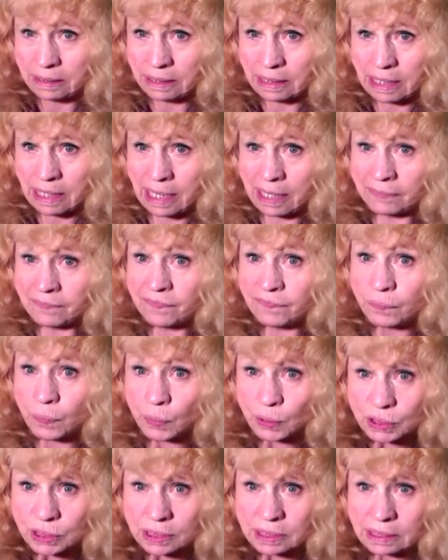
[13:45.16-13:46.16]

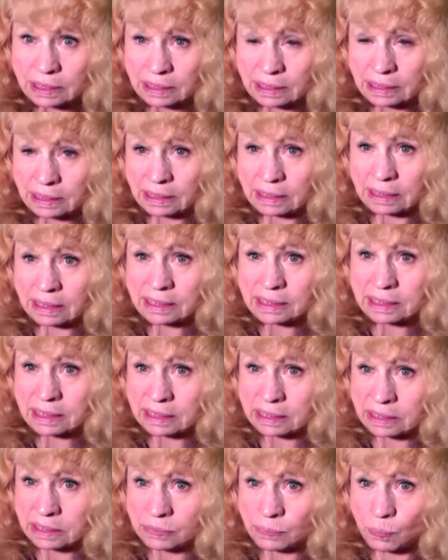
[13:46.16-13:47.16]
Unfortunately, this
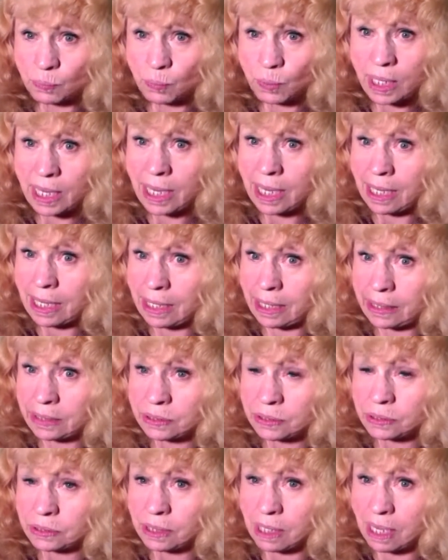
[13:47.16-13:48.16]
is way
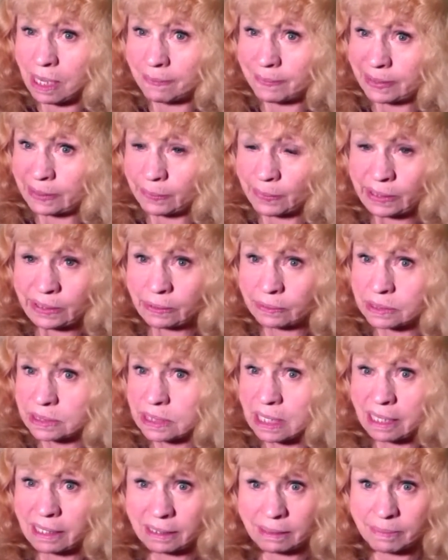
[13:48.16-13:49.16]
too common. We don't
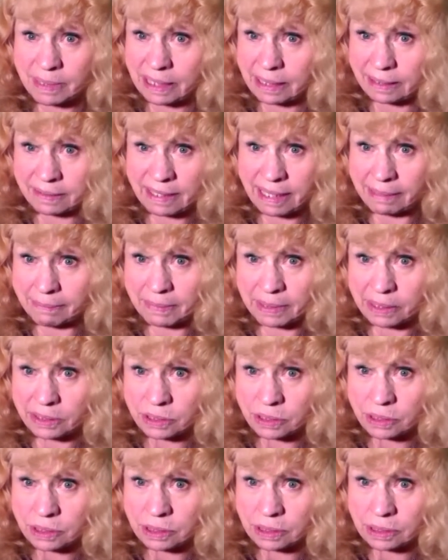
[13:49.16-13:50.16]
talk about it that
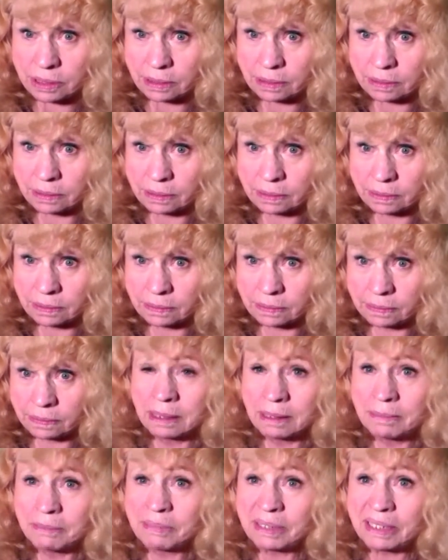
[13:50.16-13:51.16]
much.
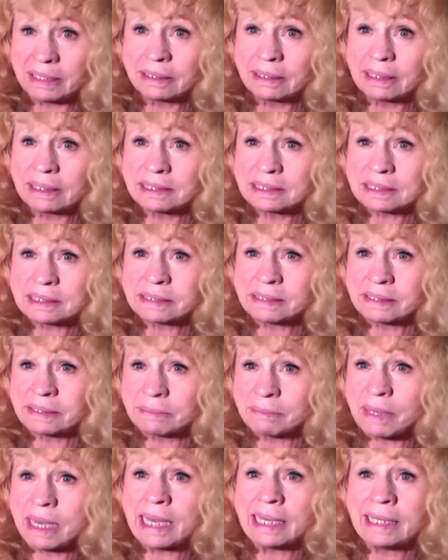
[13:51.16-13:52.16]
Parallels to
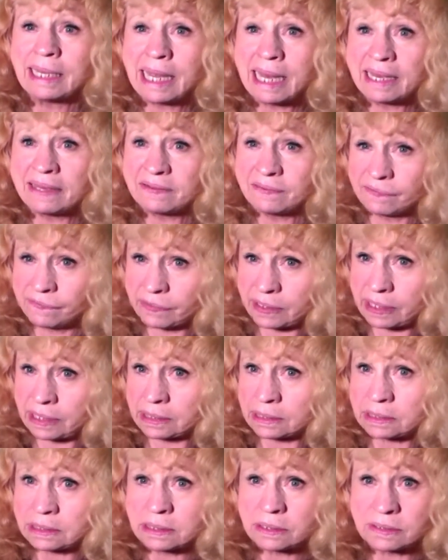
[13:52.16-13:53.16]
my life
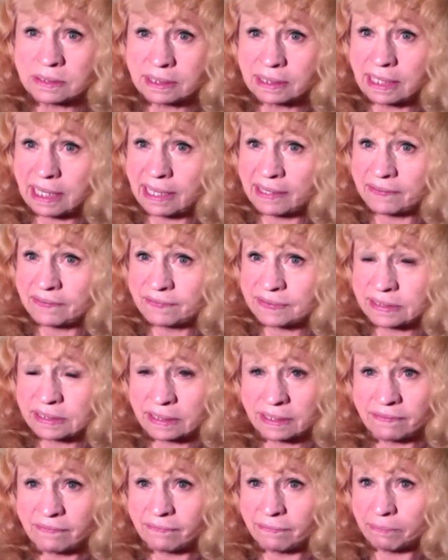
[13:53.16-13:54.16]
and to the lives
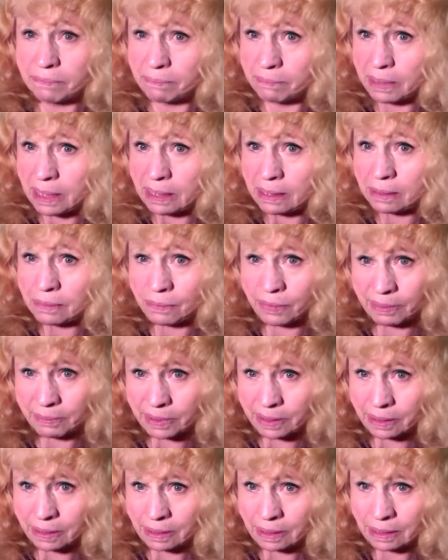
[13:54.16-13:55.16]
of many
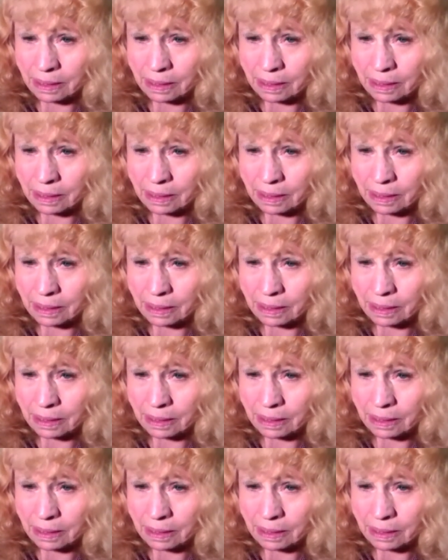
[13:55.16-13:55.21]
women.